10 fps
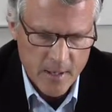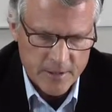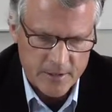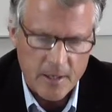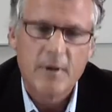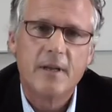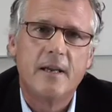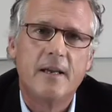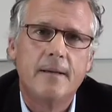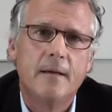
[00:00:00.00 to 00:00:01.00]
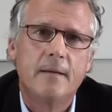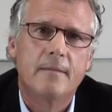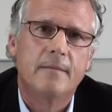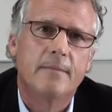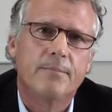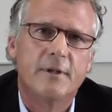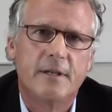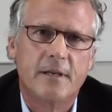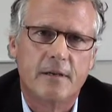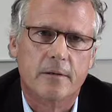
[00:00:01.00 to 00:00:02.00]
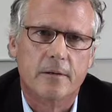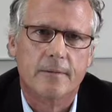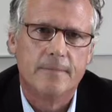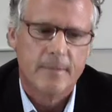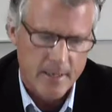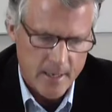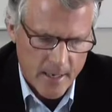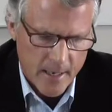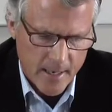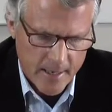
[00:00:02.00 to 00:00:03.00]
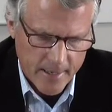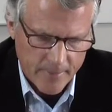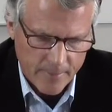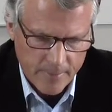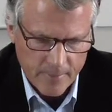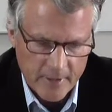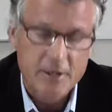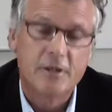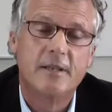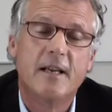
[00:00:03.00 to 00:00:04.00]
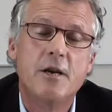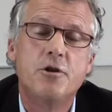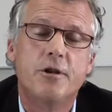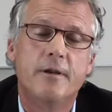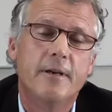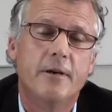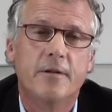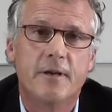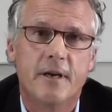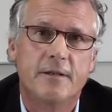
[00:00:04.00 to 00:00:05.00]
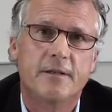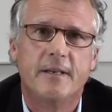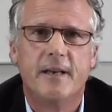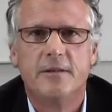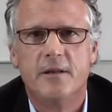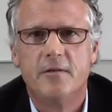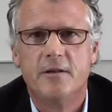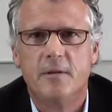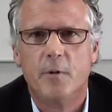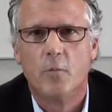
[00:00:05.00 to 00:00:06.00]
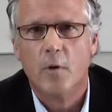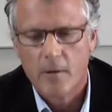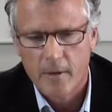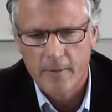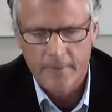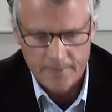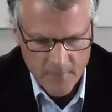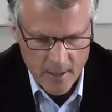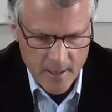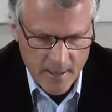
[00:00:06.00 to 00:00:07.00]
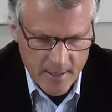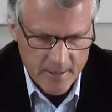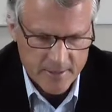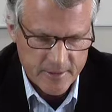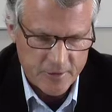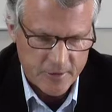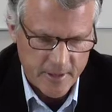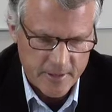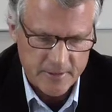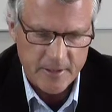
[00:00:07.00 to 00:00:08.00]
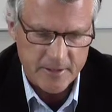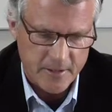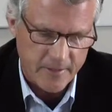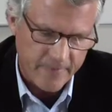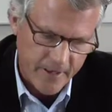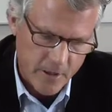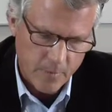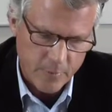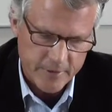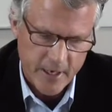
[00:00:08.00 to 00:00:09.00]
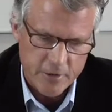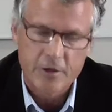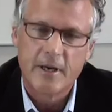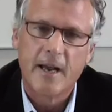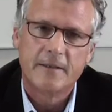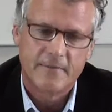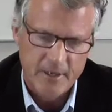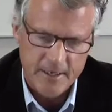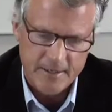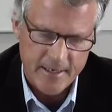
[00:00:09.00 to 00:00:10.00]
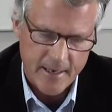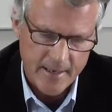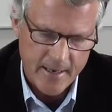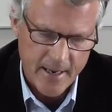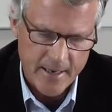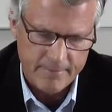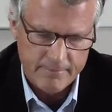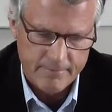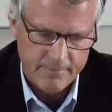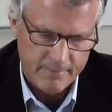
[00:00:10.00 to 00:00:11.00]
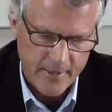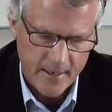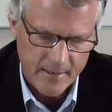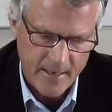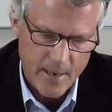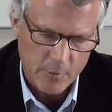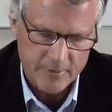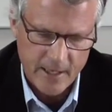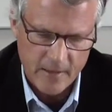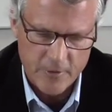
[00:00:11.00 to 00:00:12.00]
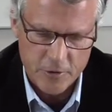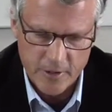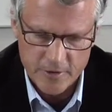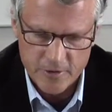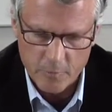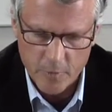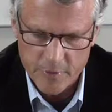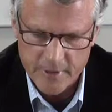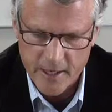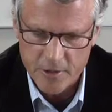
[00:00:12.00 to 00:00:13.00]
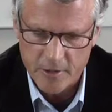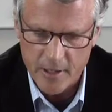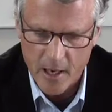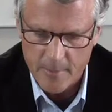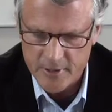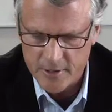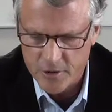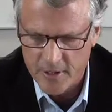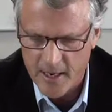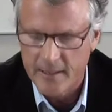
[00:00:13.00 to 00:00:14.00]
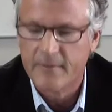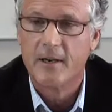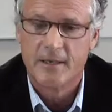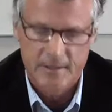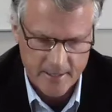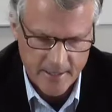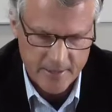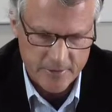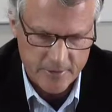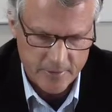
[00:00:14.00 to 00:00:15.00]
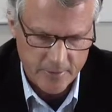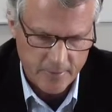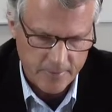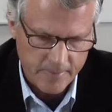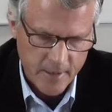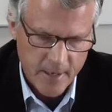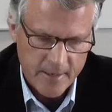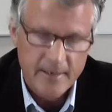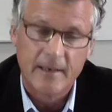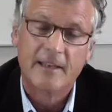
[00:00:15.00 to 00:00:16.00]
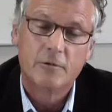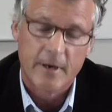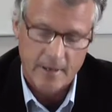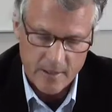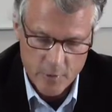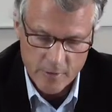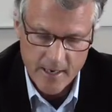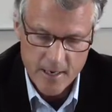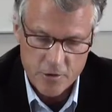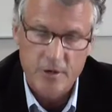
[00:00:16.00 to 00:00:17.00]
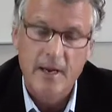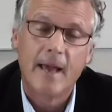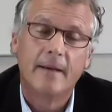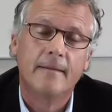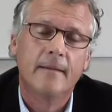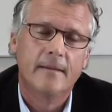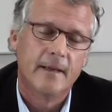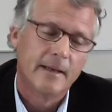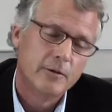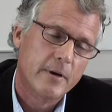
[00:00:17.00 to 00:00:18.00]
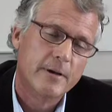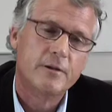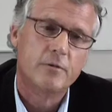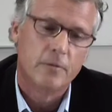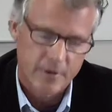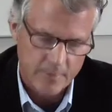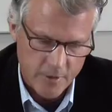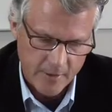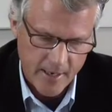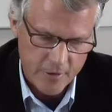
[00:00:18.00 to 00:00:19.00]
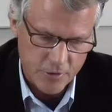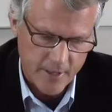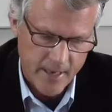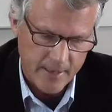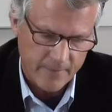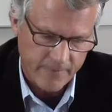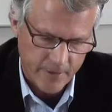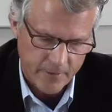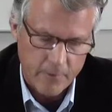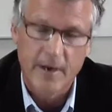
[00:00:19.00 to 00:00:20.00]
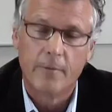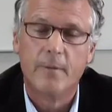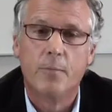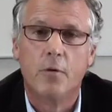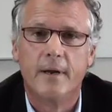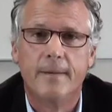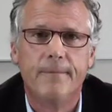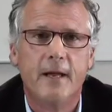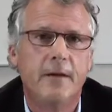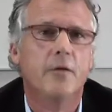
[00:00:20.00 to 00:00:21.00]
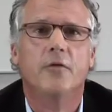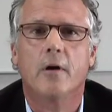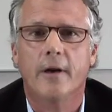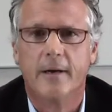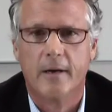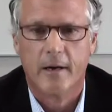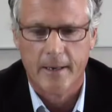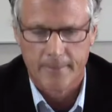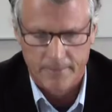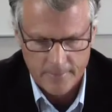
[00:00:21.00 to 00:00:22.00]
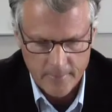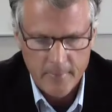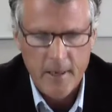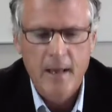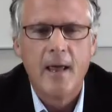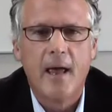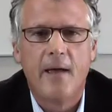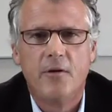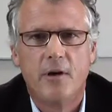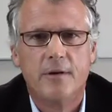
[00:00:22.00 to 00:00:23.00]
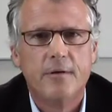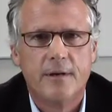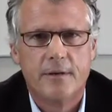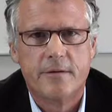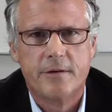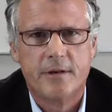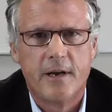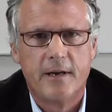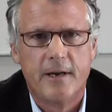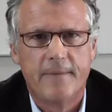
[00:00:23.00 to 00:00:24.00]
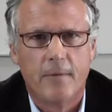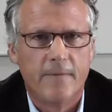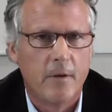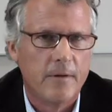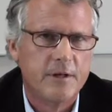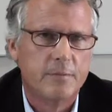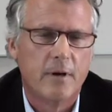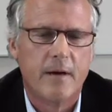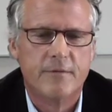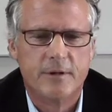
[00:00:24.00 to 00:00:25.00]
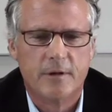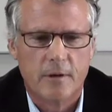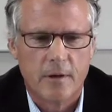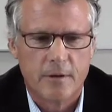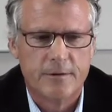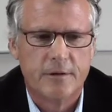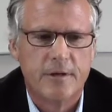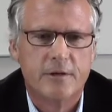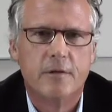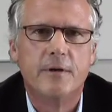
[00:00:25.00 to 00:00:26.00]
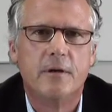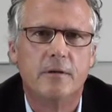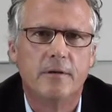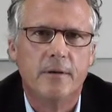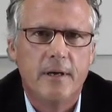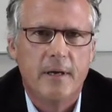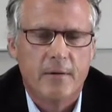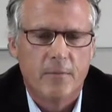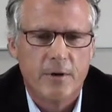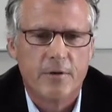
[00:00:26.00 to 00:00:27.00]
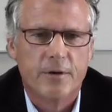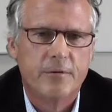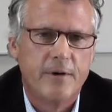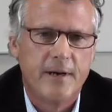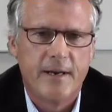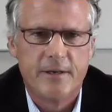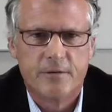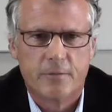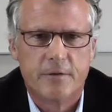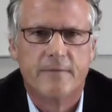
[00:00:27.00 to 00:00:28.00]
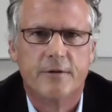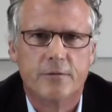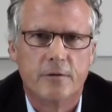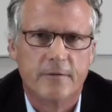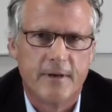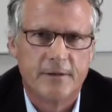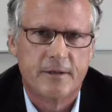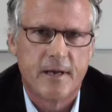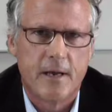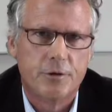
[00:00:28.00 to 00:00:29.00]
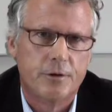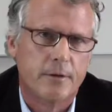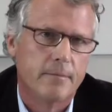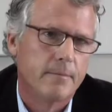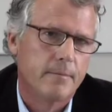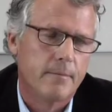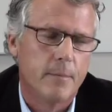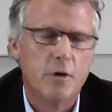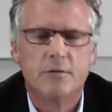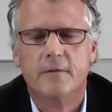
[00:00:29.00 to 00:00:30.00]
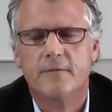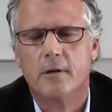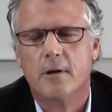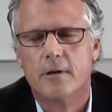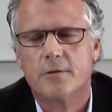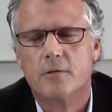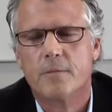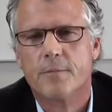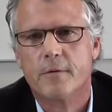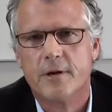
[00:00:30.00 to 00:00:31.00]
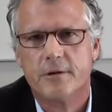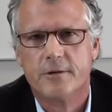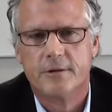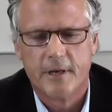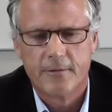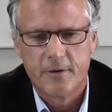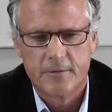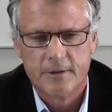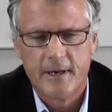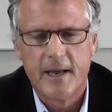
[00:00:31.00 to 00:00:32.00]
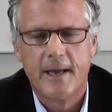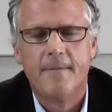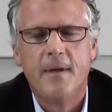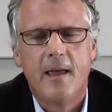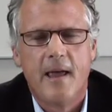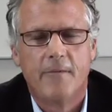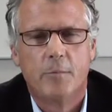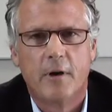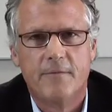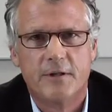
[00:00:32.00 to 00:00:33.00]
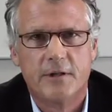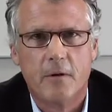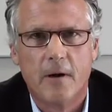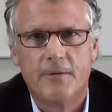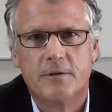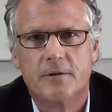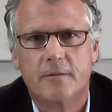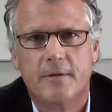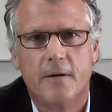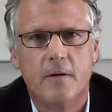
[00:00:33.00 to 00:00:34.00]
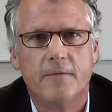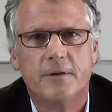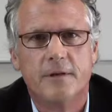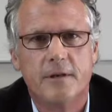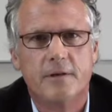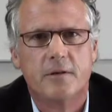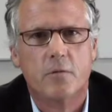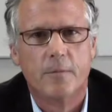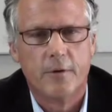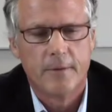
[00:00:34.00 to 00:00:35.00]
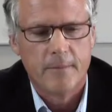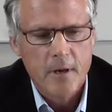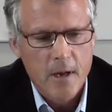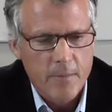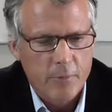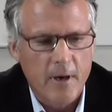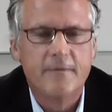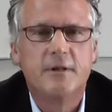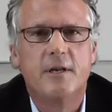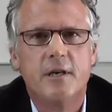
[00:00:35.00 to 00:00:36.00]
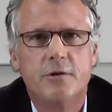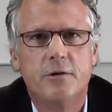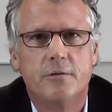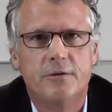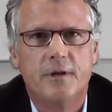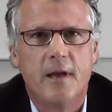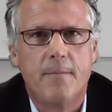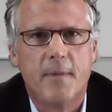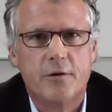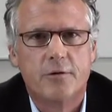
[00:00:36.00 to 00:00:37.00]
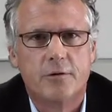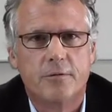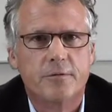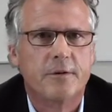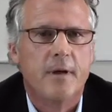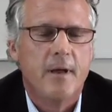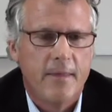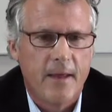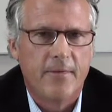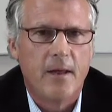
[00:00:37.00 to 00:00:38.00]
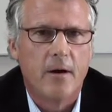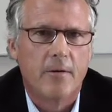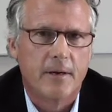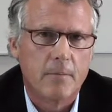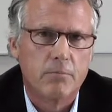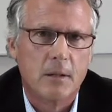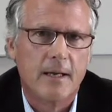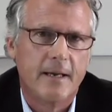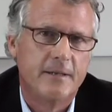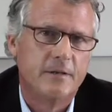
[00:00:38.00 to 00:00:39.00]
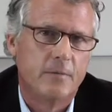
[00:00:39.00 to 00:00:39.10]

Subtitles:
Some of the particular legislation here in the United States that you need to be aware of is such things as the Video Protection Act of 1988, the Cable Television Consumer Protection Competition Act of 1992, the Electronic Communication Act, the Electronic Stored Communication Act, Fair Credit Reporting, it goes on and on. Having a good understanding of all these privacy laws is critical when you are doing any sort of internal investigation. Most of the large corporations out there today have a privacy officer that oversees corporate privacy issues and makes sure that they are in compliance